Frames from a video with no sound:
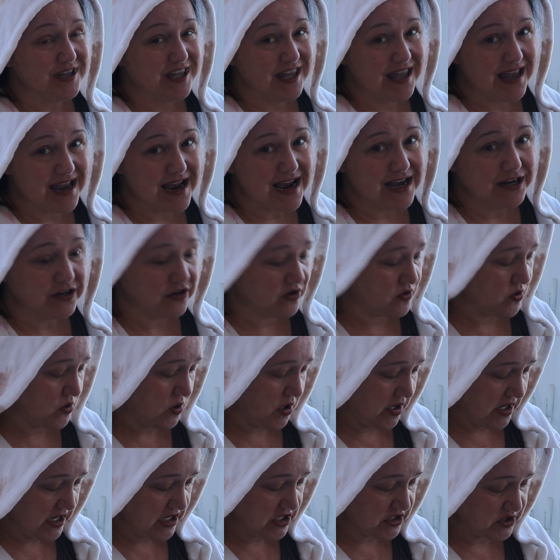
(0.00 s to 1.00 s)

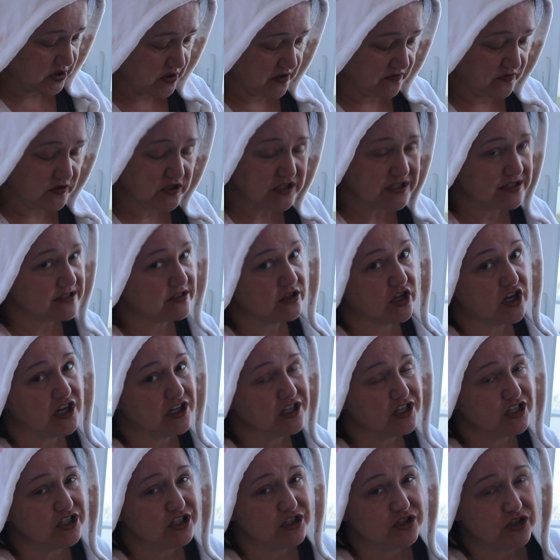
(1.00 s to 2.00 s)
category. So if you just
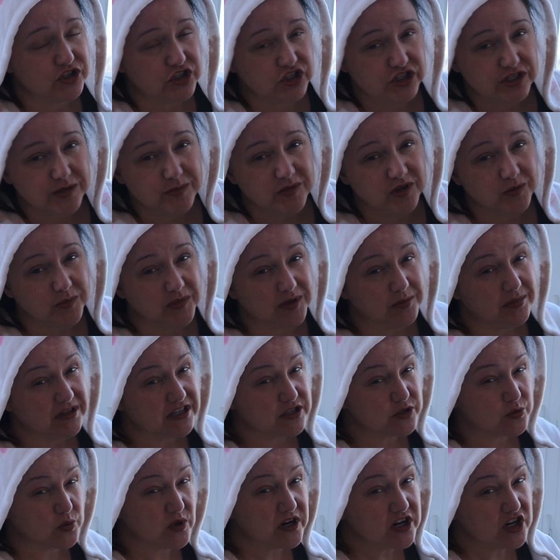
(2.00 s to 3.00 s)
log into your Gmail, maybe
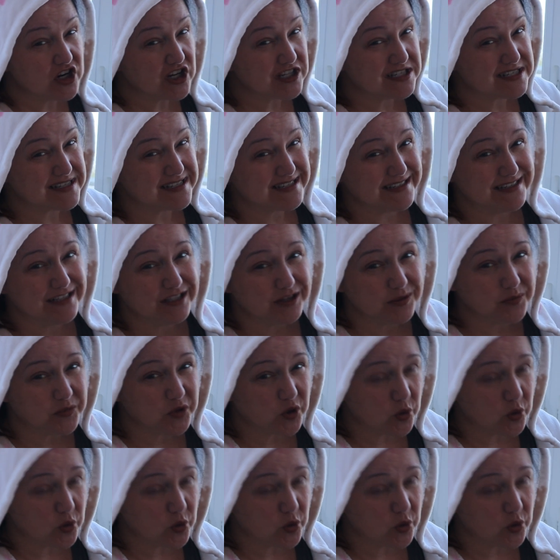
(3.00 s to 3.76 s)
that's why you're not seeing